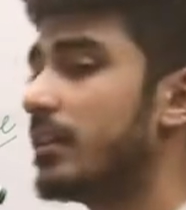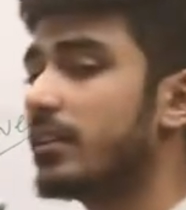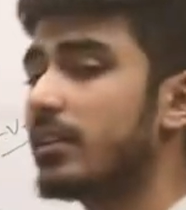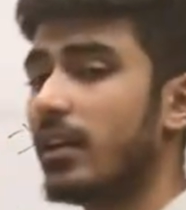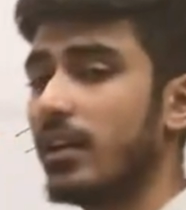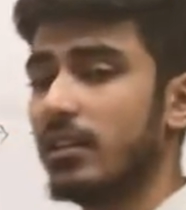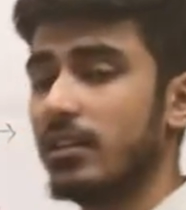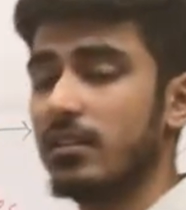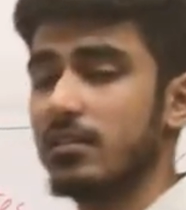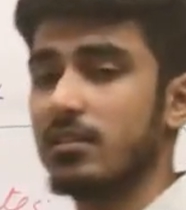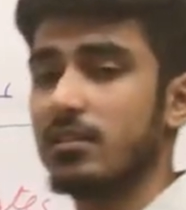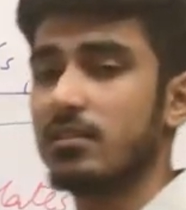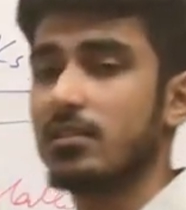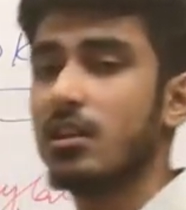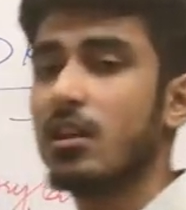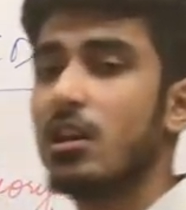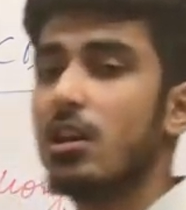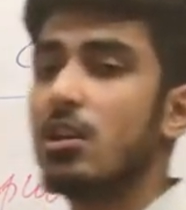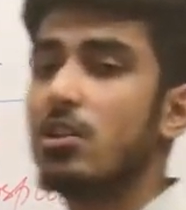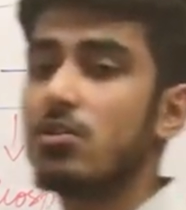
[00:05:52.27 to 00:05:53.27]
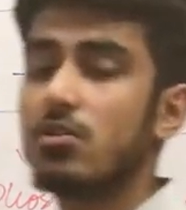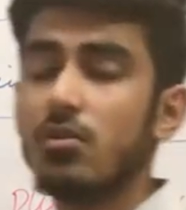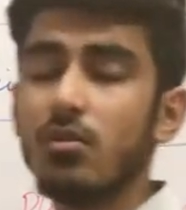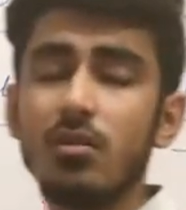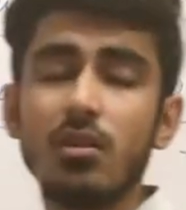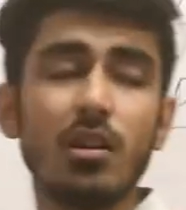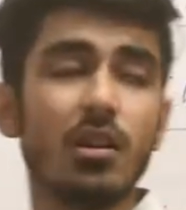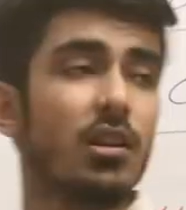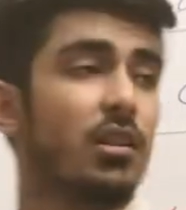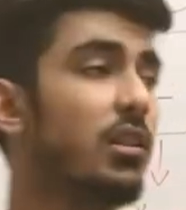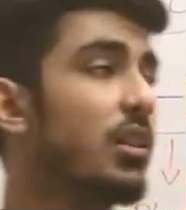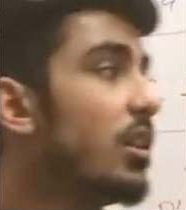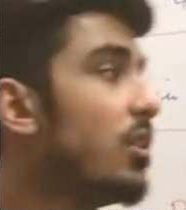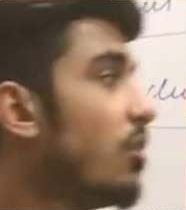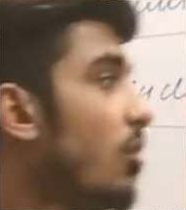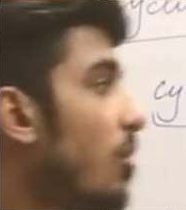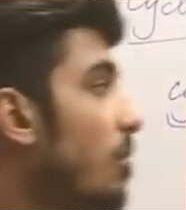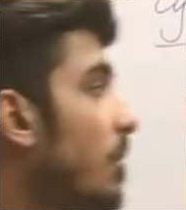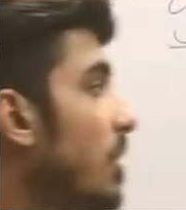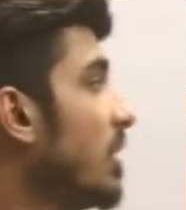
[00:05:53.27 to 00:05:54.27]
kinases. So they
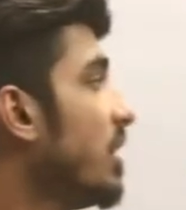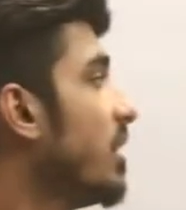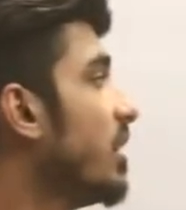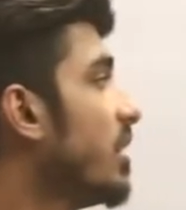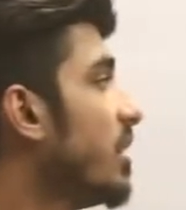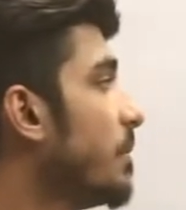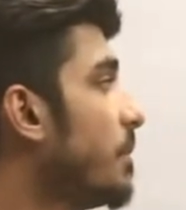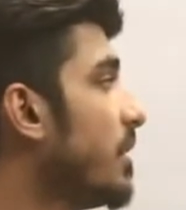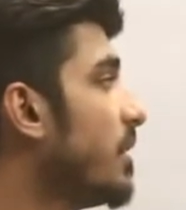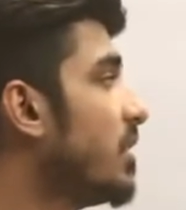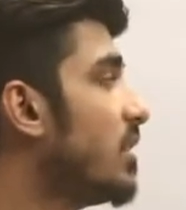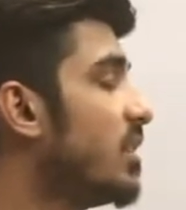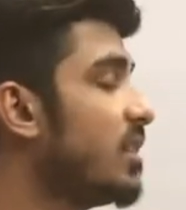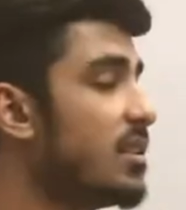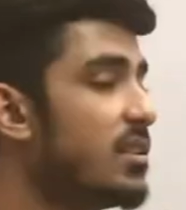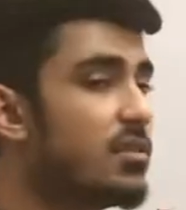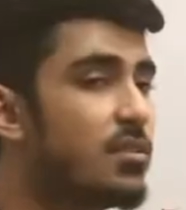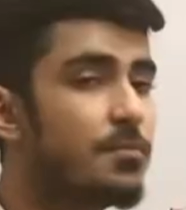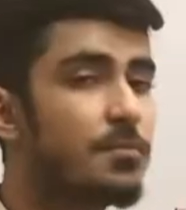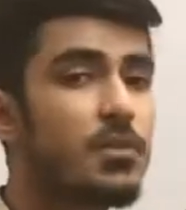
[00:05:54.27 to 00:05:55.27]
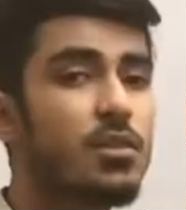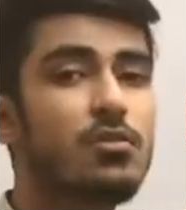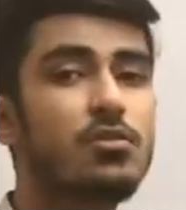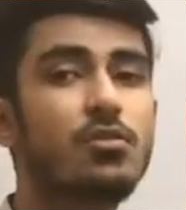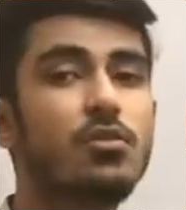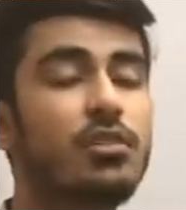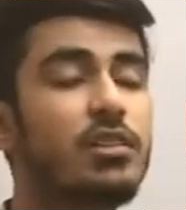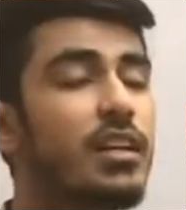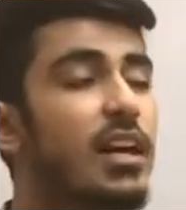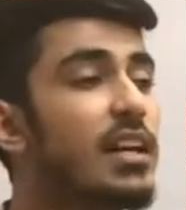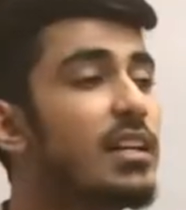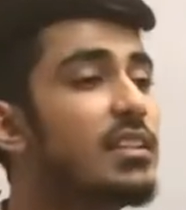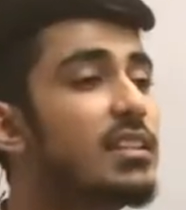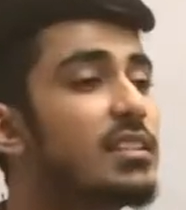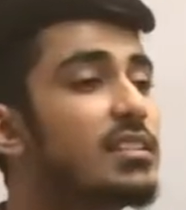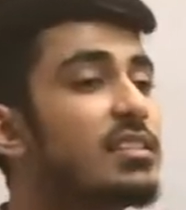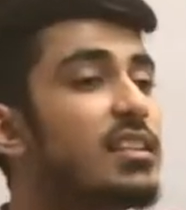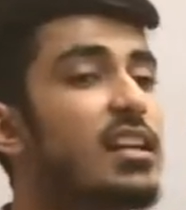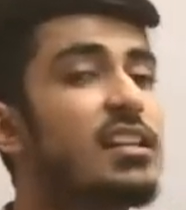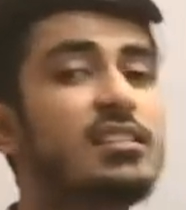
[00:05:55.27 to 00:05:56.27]
normally inhibit these so that the
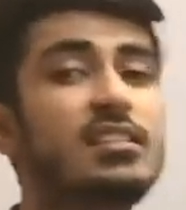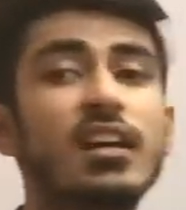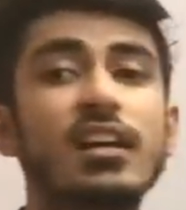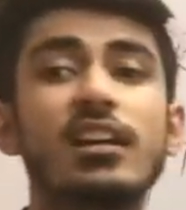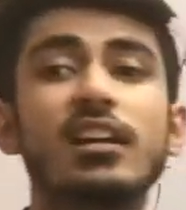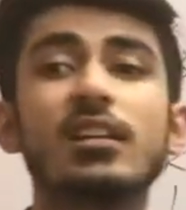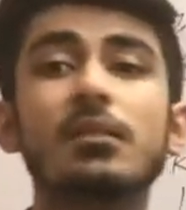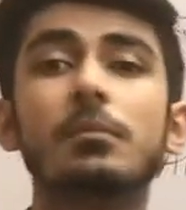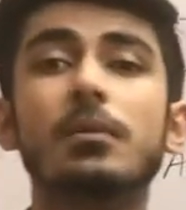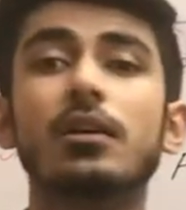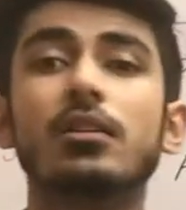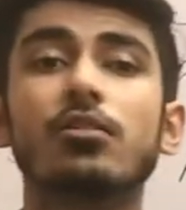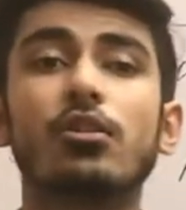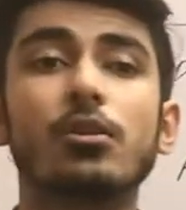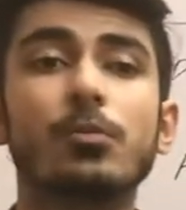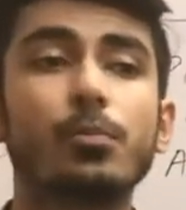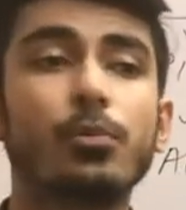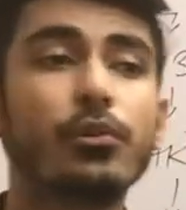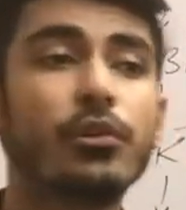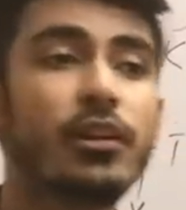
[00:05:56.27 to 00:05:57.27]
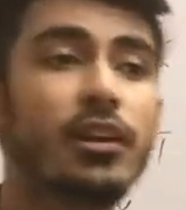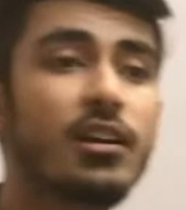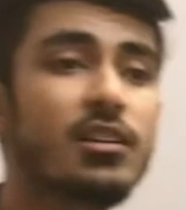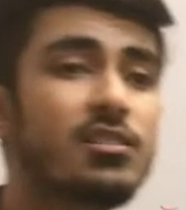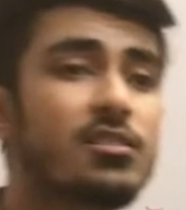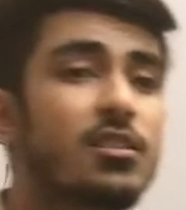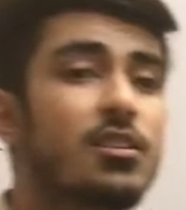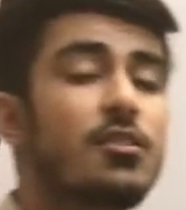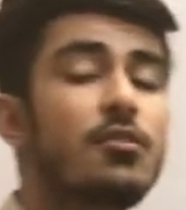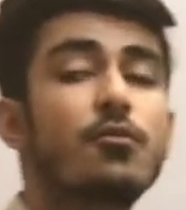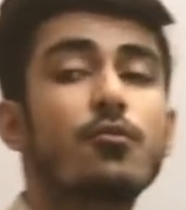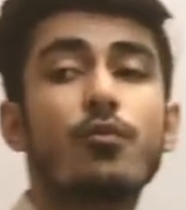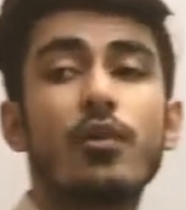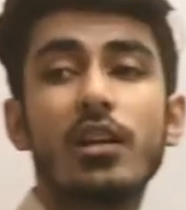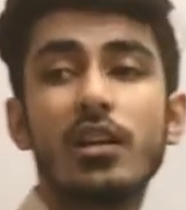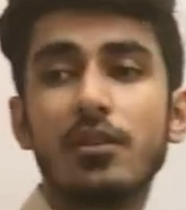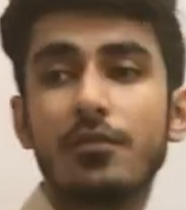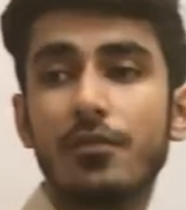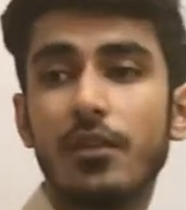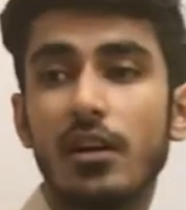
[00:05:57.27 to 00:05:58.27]
cell cycle may not progress
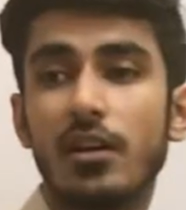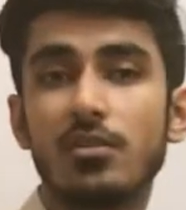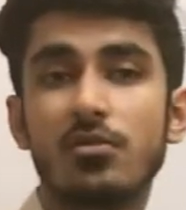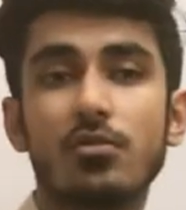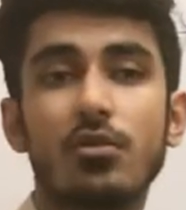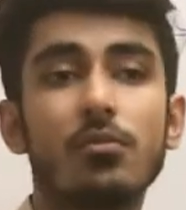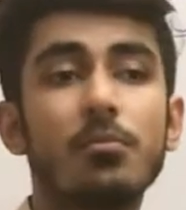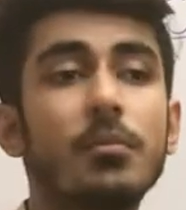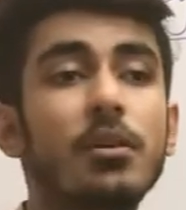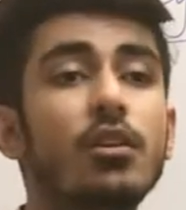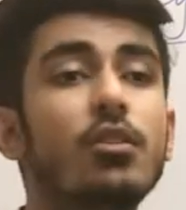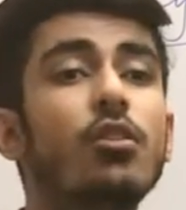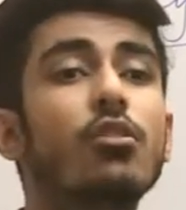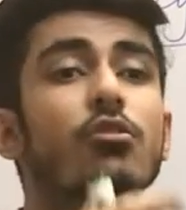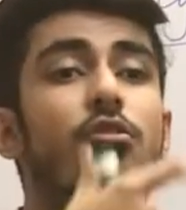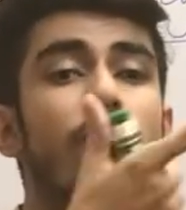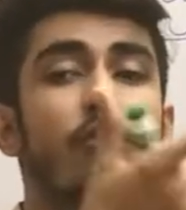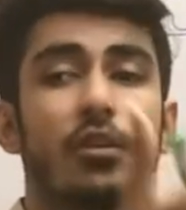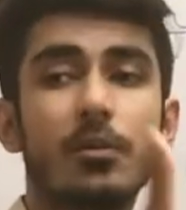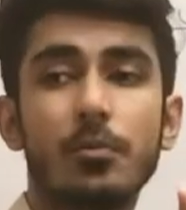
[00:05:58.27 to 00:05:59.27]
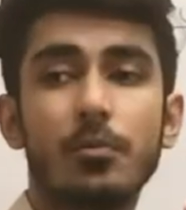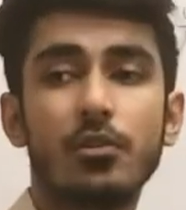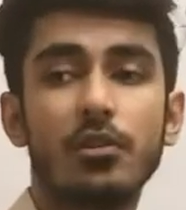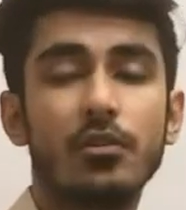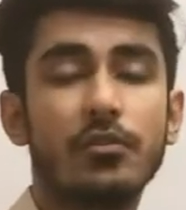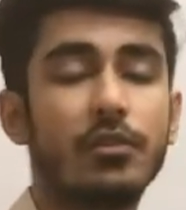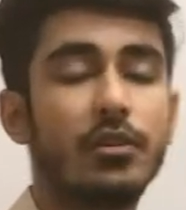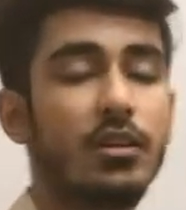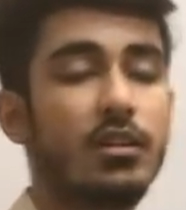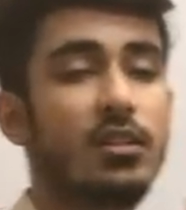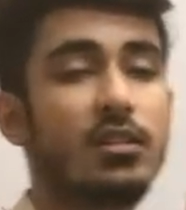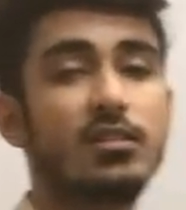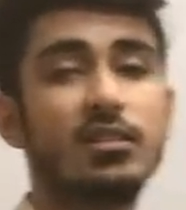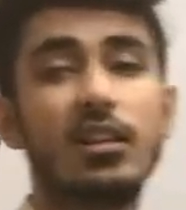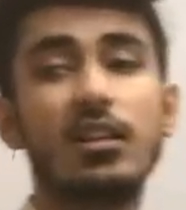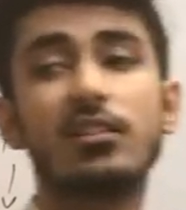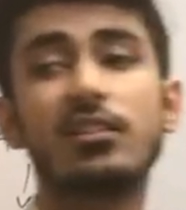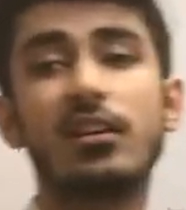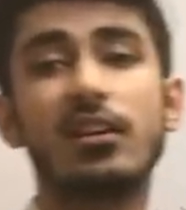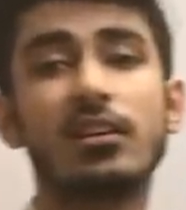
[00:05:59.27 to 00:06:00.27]
very fast or may not over proliferate. The
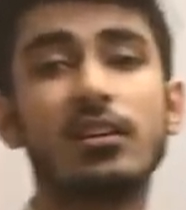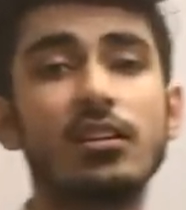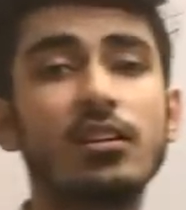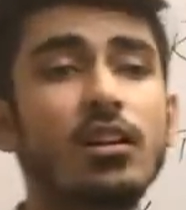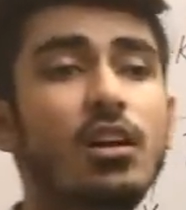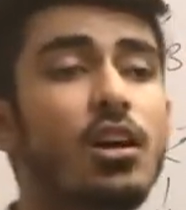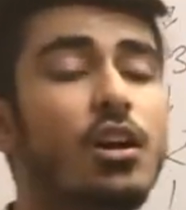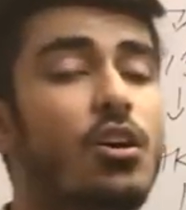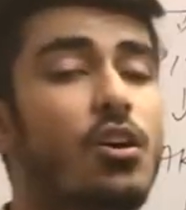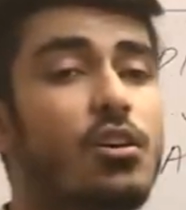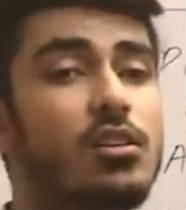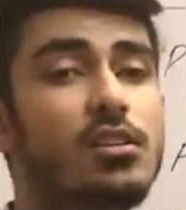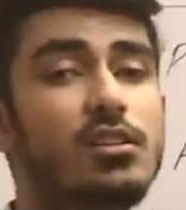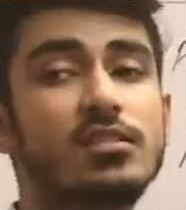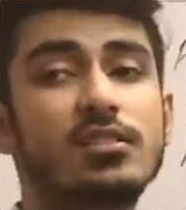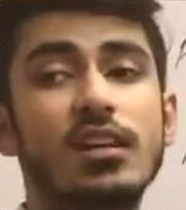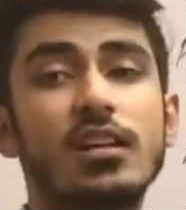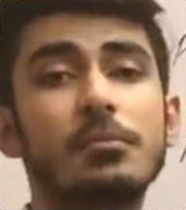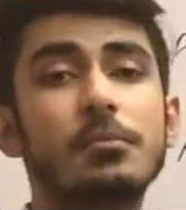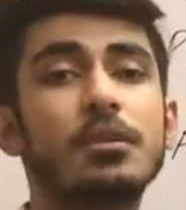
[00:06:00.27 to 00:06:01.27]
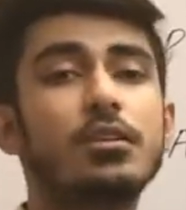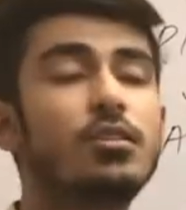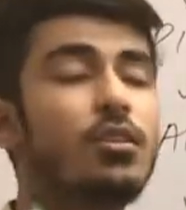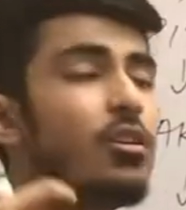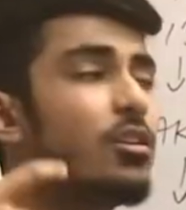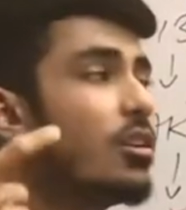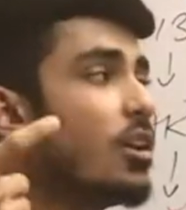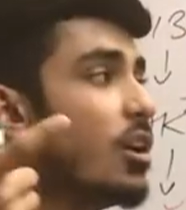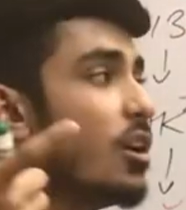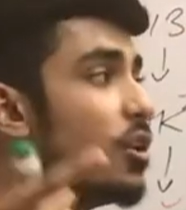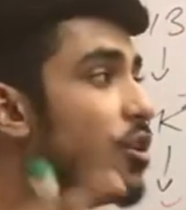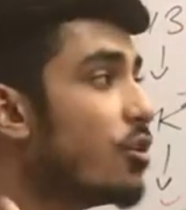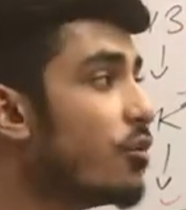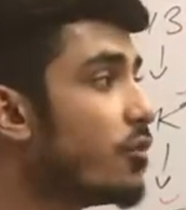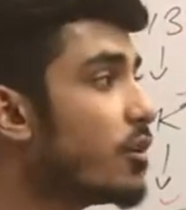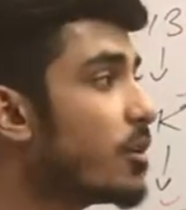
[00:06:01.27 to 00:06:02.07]
cell cycle or the cell may not over